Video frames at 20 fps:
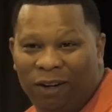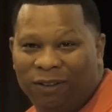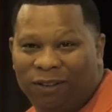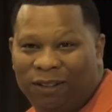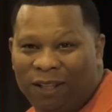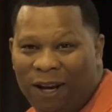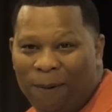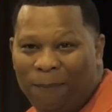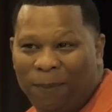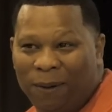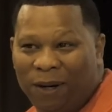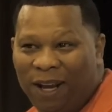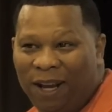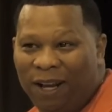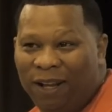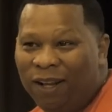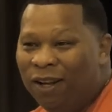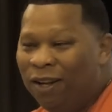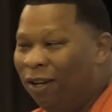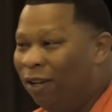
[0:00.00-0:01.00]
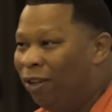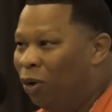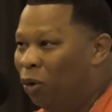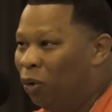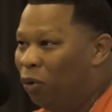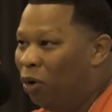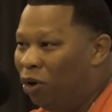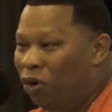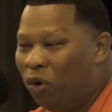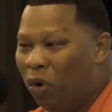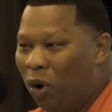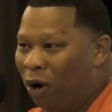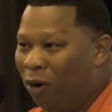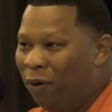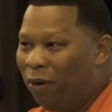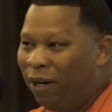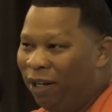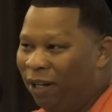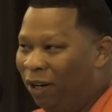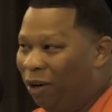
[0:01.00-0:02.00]
And on top of that, you
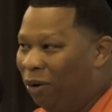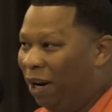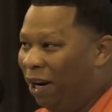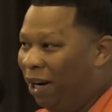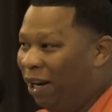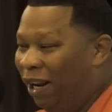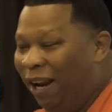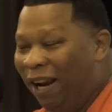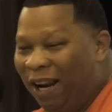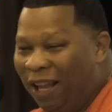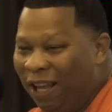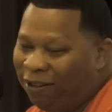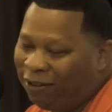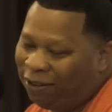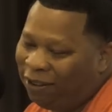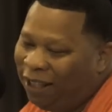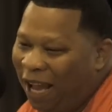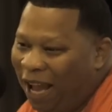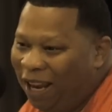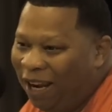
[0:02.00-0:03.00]
already know that it's